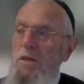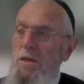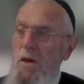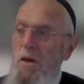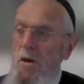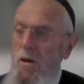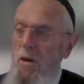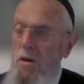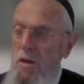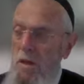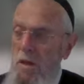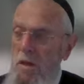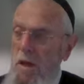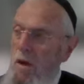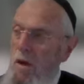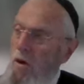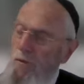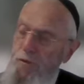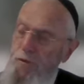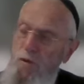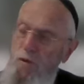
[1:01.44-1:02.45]
to,
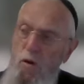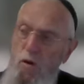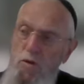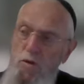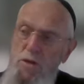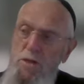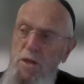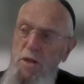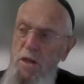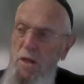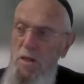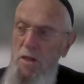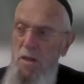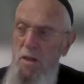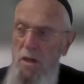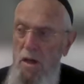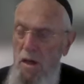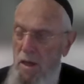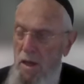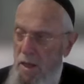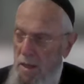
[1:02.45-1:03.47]
of course,
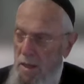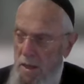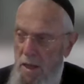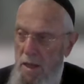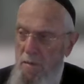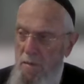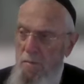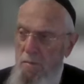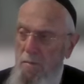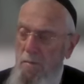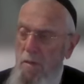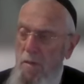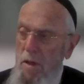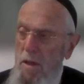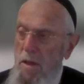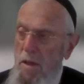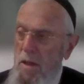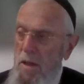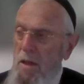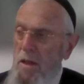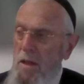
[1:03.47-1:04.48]
redeem
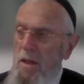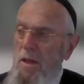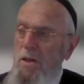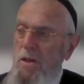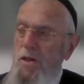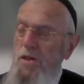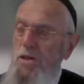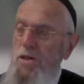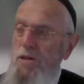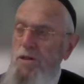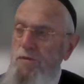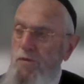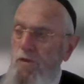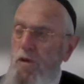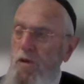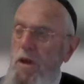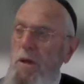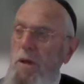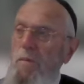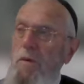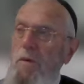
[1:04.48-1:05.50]

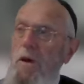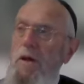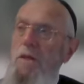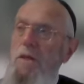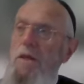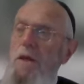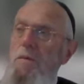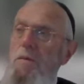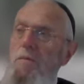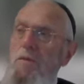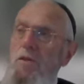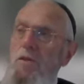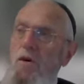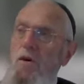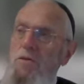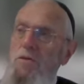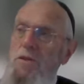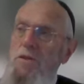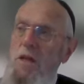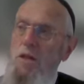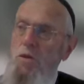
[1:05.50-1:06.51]
Shvuim, redeem
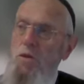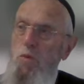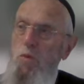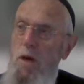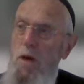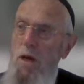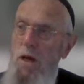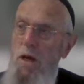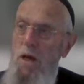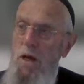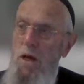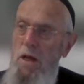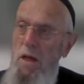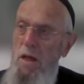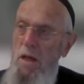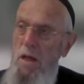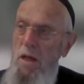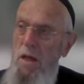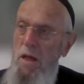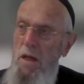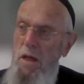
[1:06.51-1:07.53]
those that were
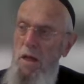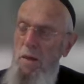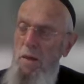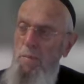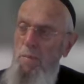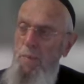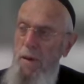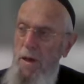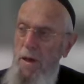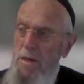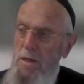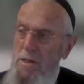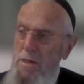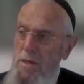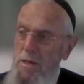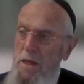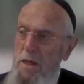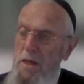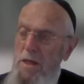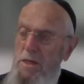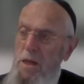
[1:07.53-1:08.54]
in
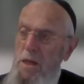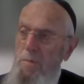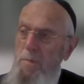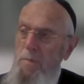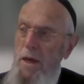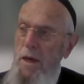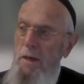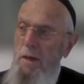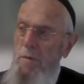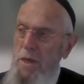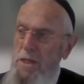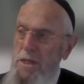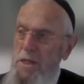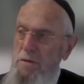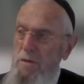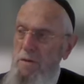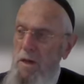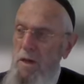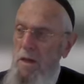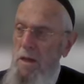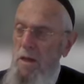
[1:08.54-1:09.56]
prison, is a big
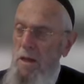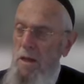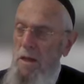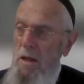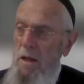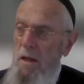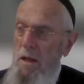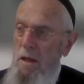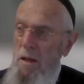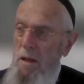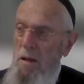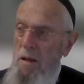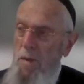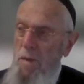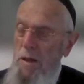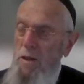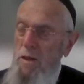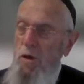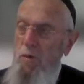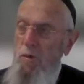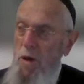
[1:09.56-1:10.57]
mitzvah.
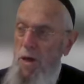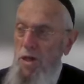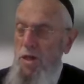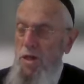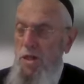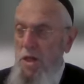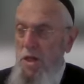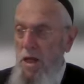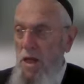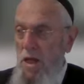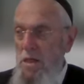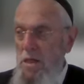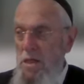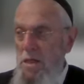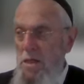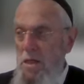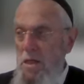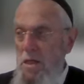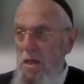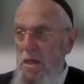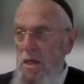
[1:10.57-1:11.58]
But the question is,